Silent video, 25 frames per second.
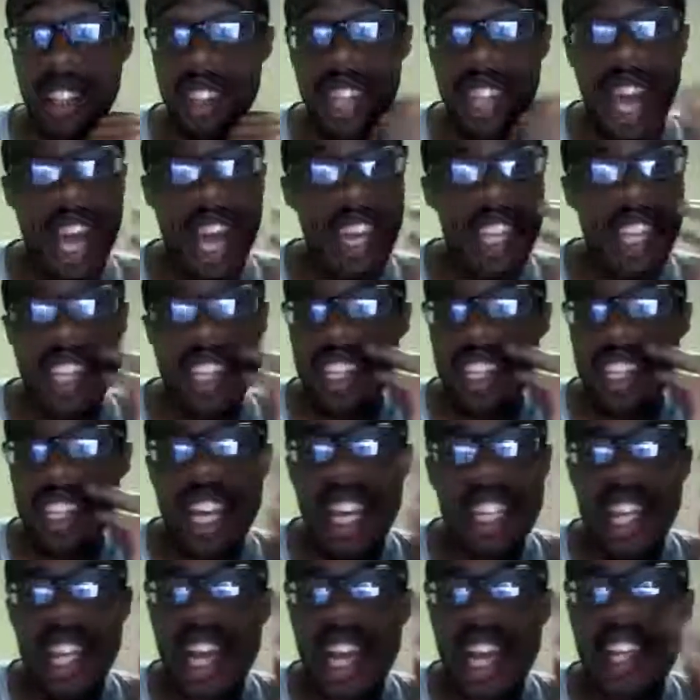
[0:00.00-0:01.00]

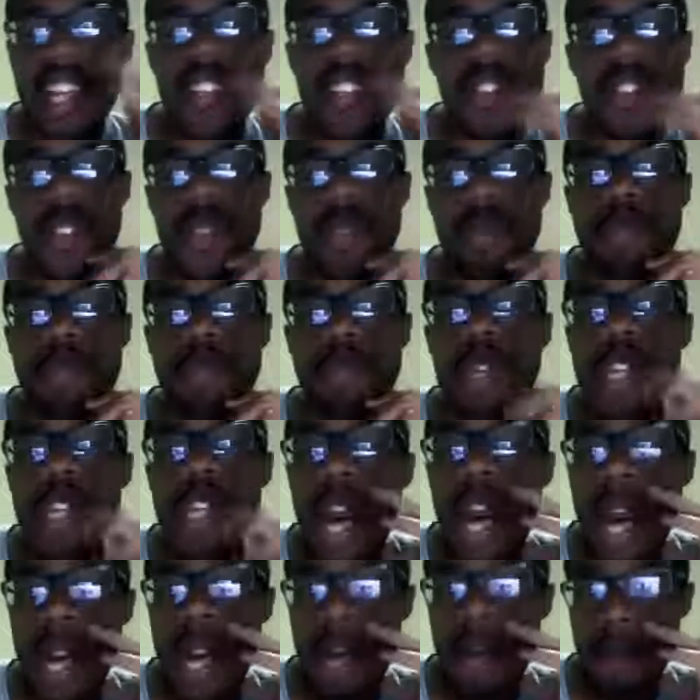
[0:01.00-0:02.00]
That is just
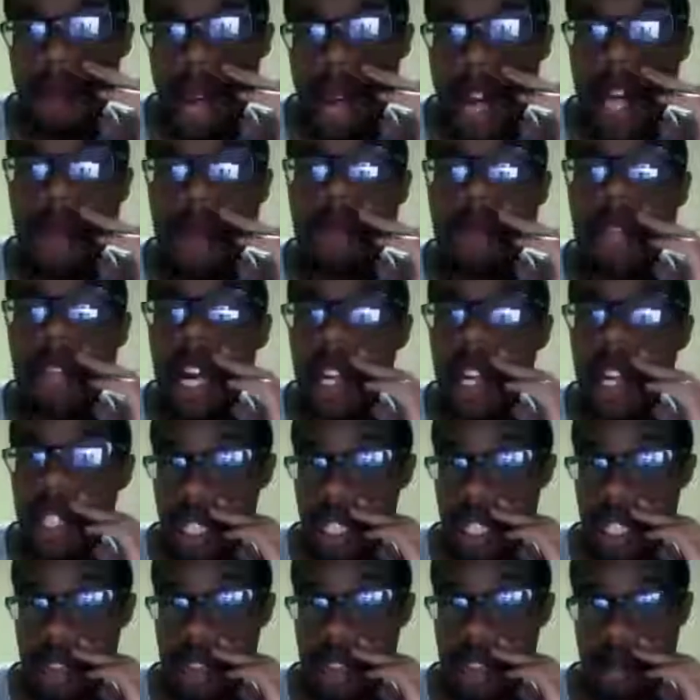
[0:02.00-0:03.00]
beyond
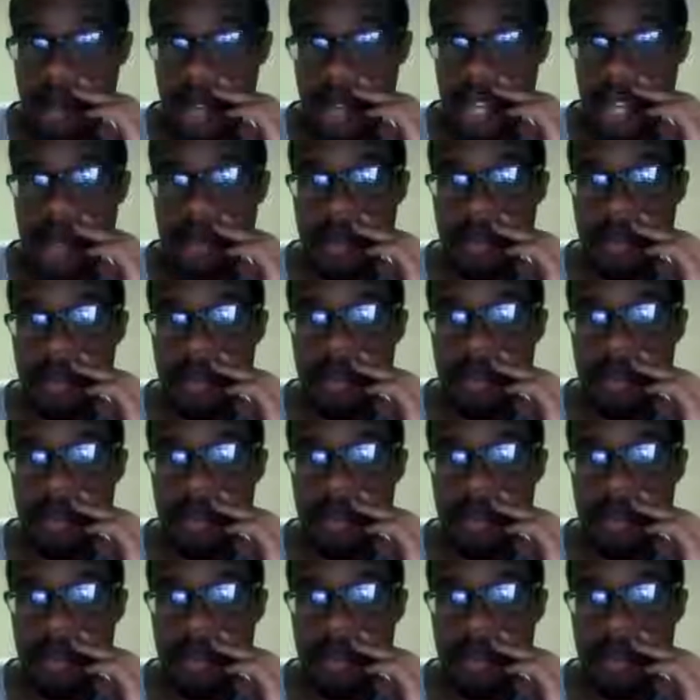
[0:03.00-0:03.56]
mind-boggling to me.